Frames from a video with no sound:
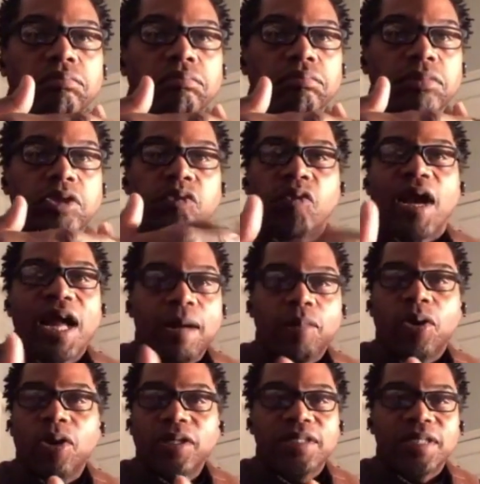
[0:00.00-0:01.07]
grab
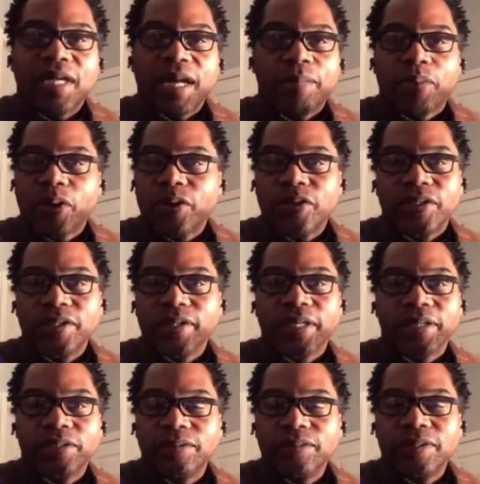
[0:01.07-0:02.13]
onto that person
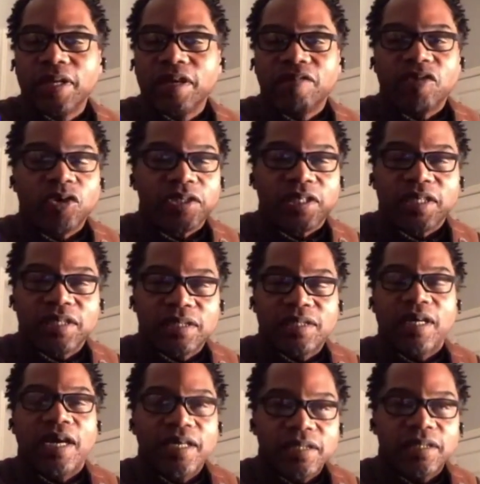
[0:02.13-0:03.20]
that you love, or just
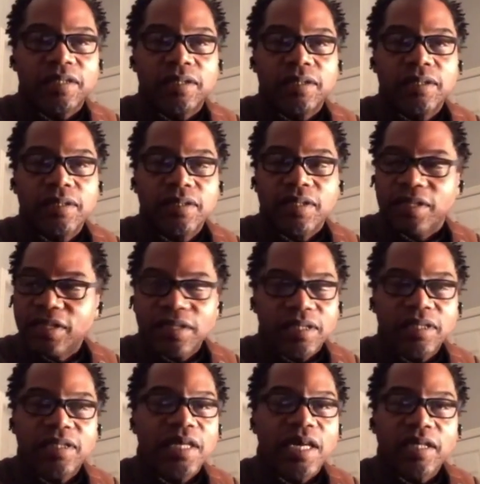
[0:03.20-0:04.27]
a
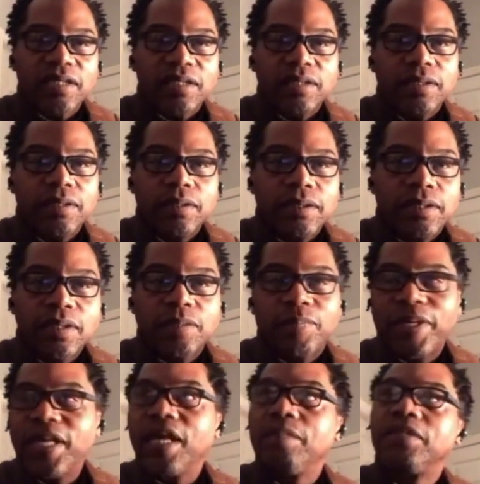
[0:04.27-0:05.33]
touch, just
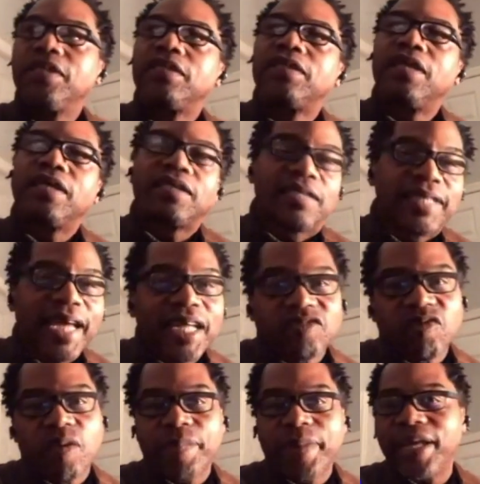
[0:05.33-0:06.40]
being able to touch. That's
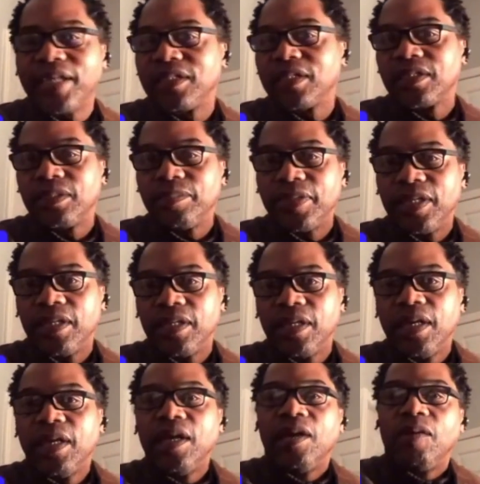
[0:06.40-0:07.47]
romantic to me.
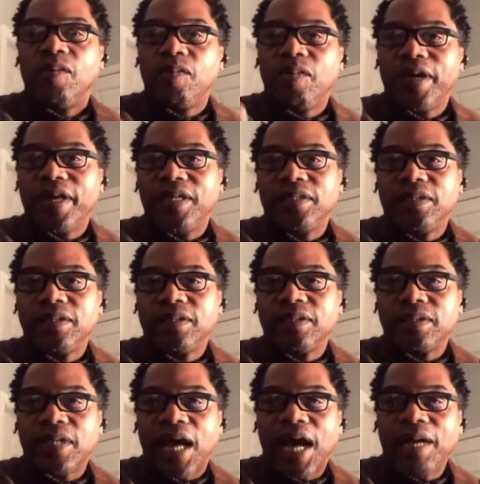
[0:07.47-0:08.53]
When
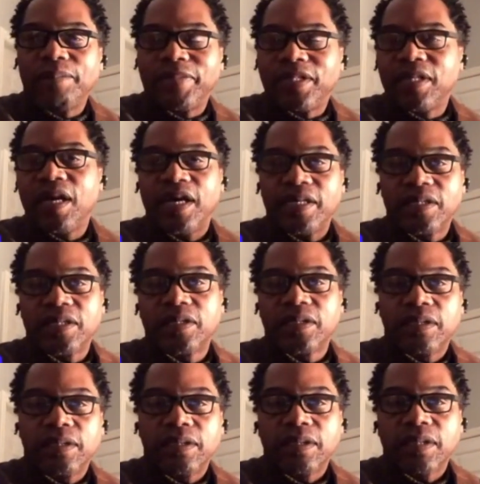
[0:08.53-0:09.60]
I'm touched,
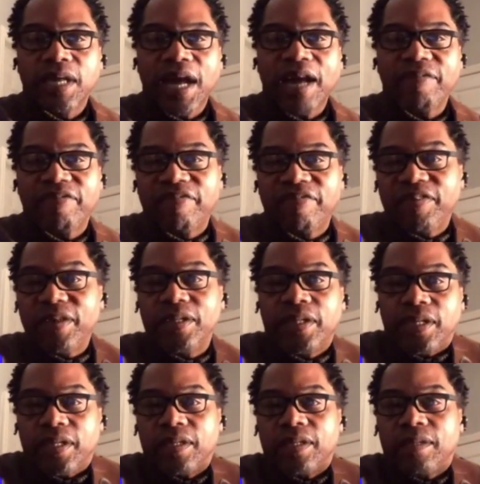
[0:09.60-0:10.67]
I
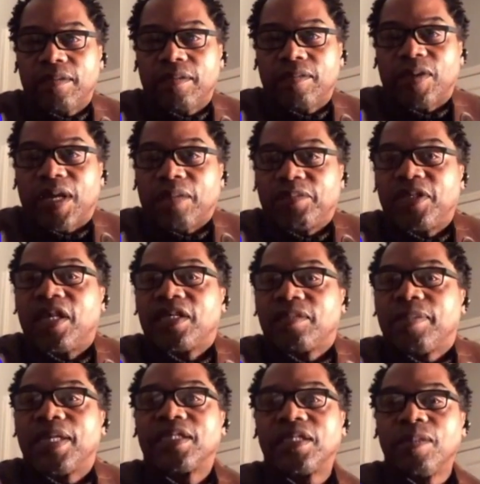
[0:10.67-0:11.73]
feel it. When I'm touched
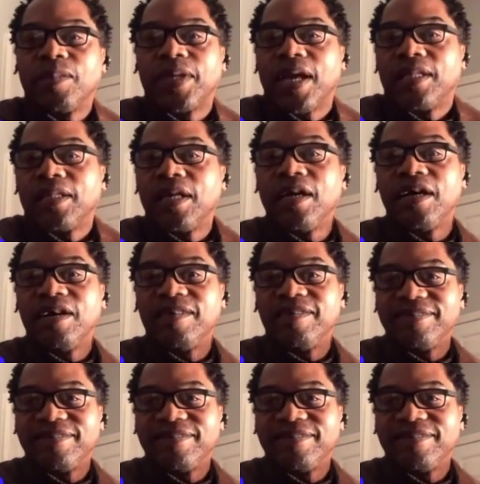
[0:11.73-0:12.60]
by someone I love,